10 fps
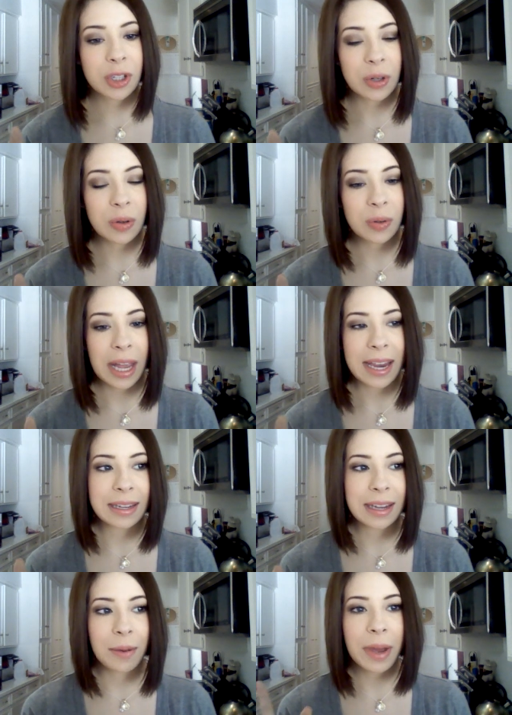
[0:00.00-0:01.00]
to like
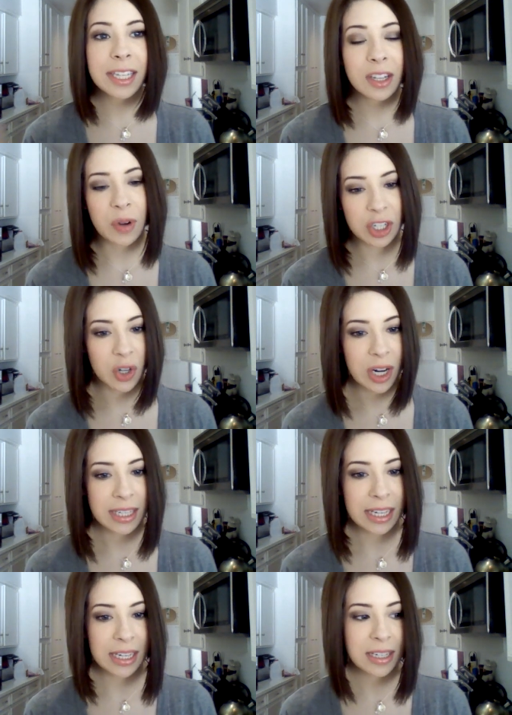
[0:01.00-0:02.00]
a Mexican
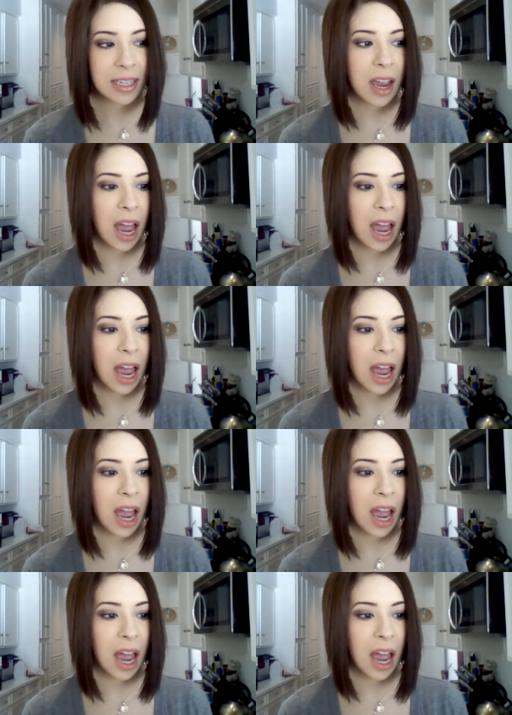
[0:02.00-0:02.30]
restaurant to eat